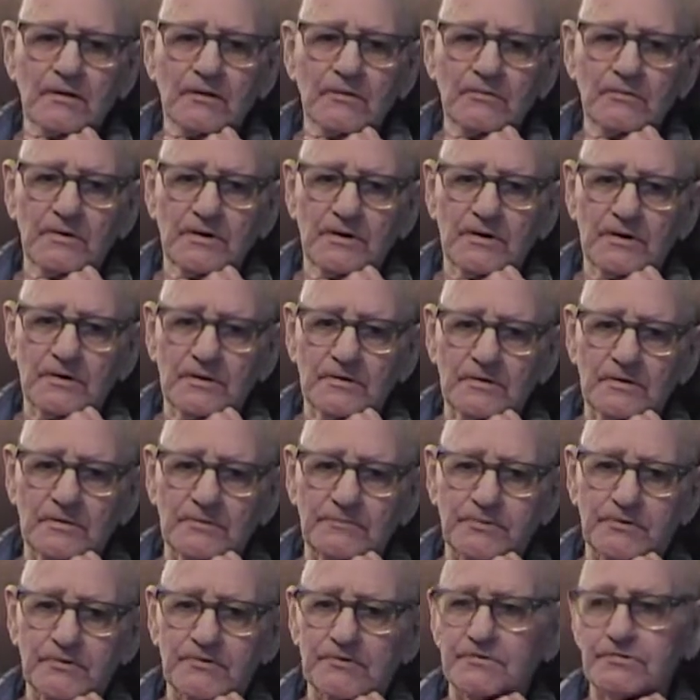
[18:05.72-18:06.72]
Well,
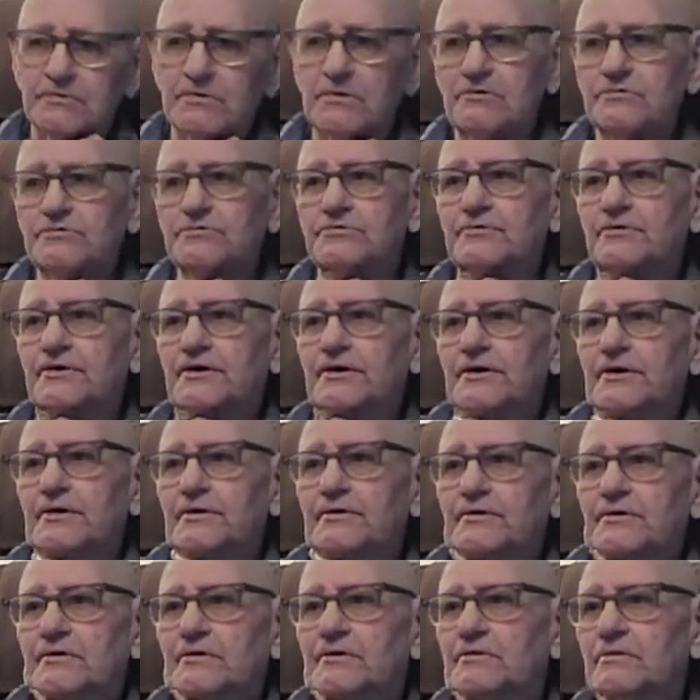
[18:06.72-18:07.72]
it put us closer
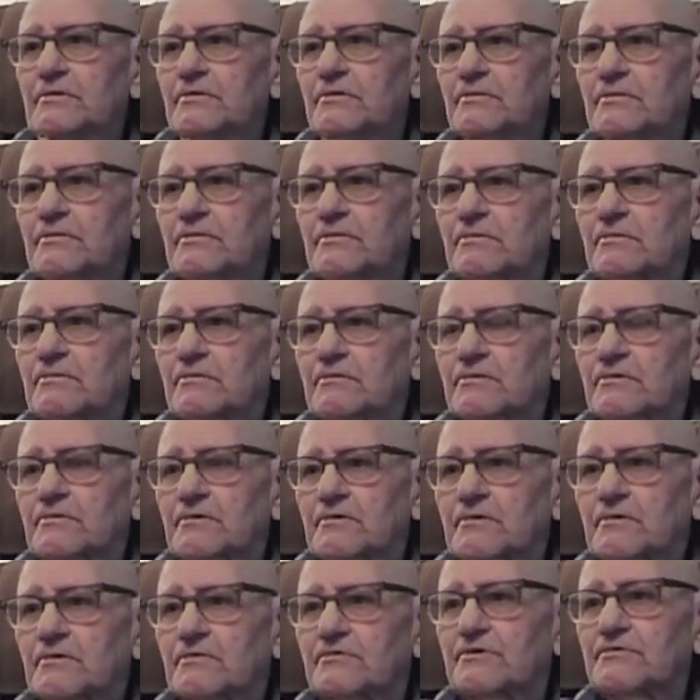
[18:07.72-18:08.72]
together.
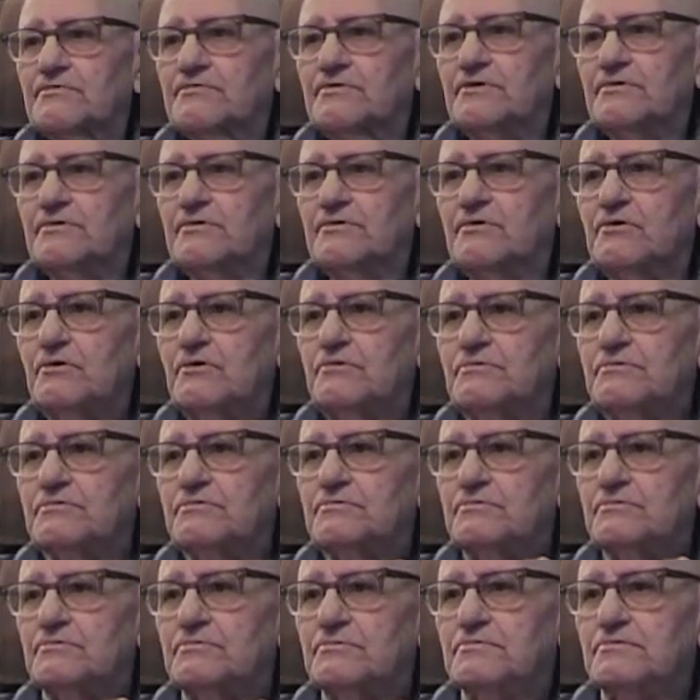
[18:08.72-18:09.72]
The only thing it cost
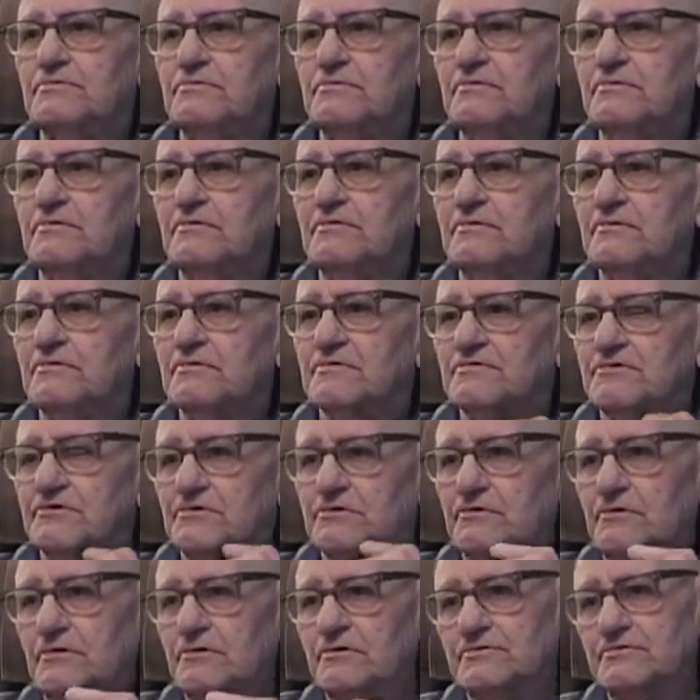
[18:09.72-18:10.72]
to
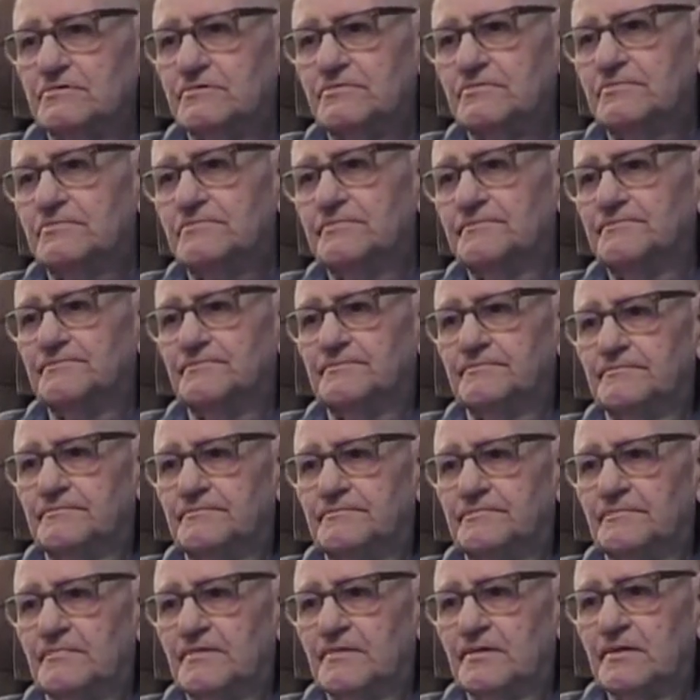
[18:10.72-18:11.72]
cross it.
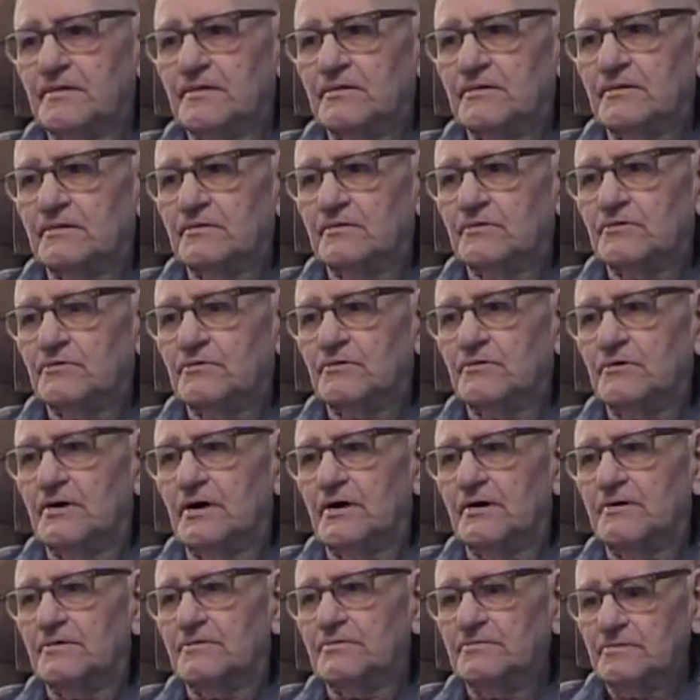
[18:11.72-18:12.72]

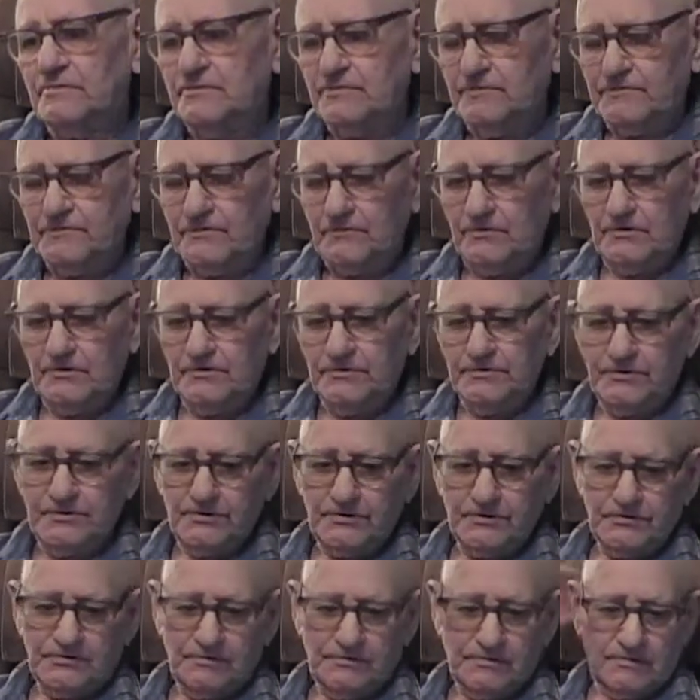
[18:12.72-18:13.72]
Whereas before you
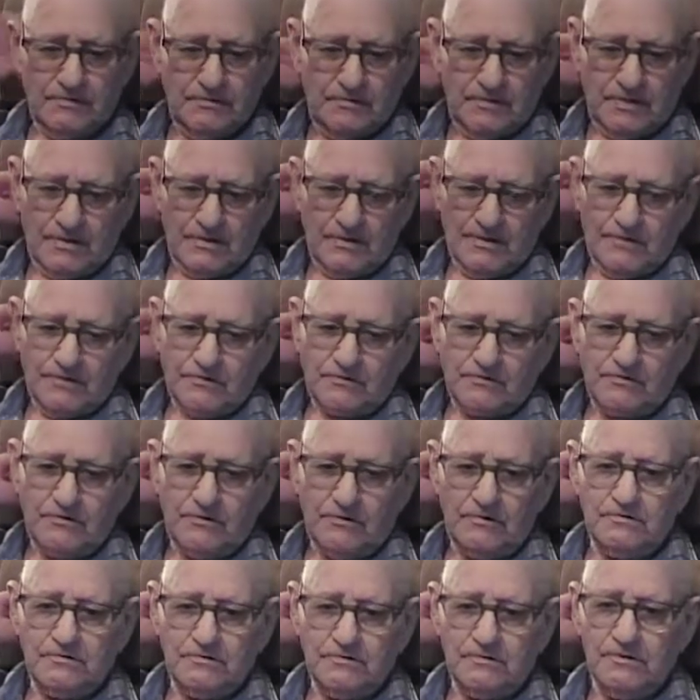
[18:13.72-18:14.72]
couldn't
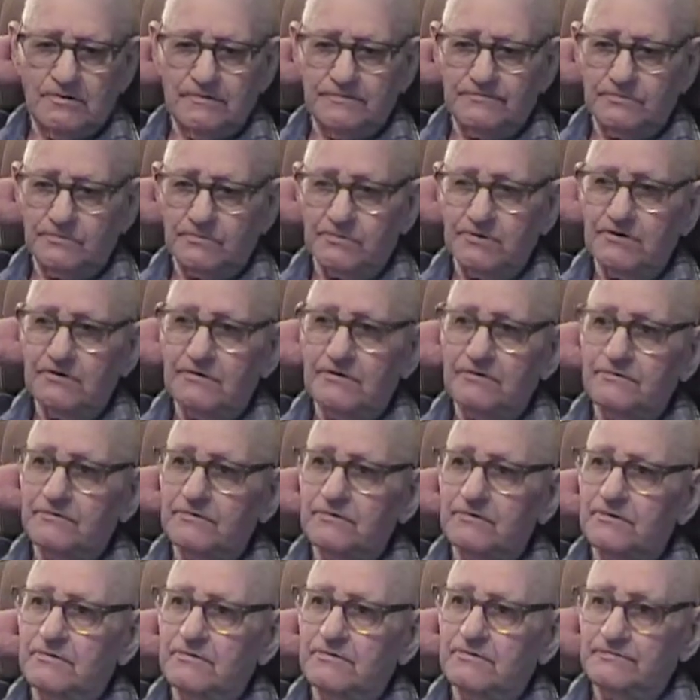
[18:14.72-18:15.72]
cross it if the river
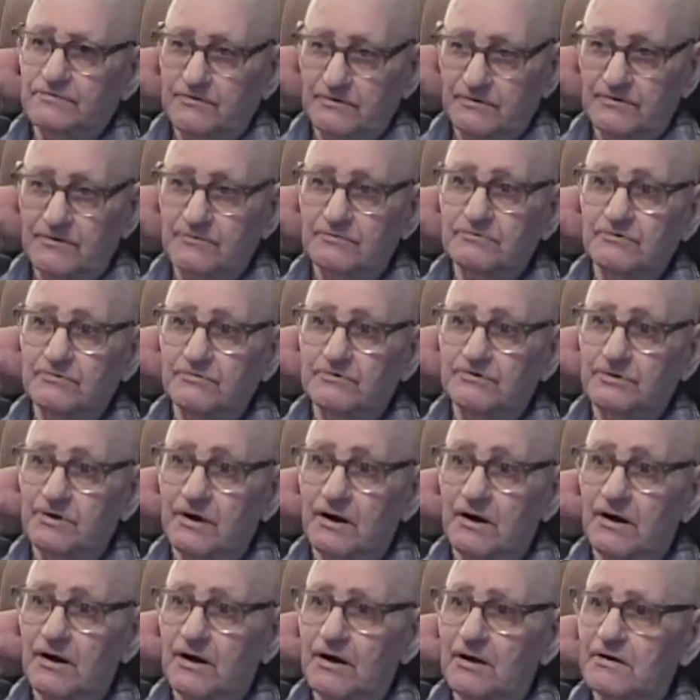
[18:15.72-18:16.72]
was
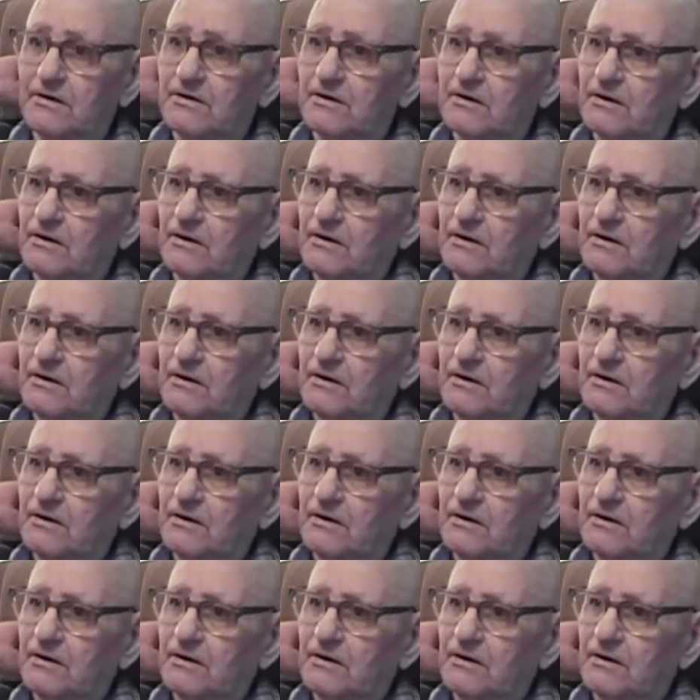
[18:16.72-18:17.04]
high.